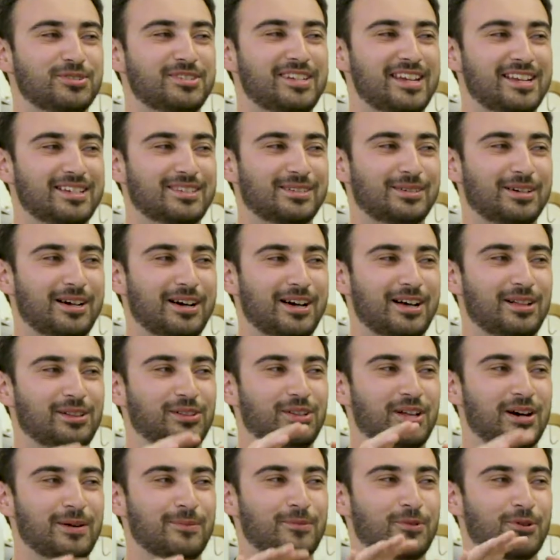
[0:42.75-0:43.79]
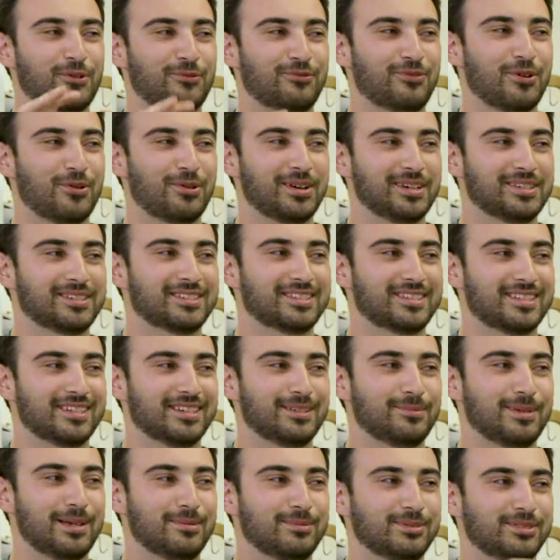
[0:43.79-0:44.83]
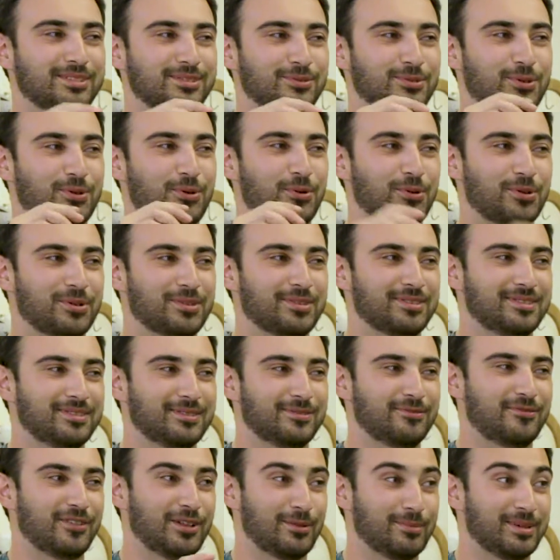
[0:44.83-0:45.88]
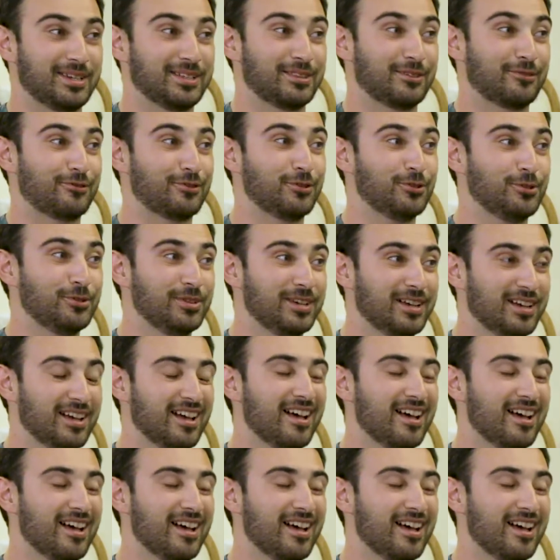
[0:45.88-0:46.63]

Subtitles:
it takes a lot more focus to be able to record filming the food.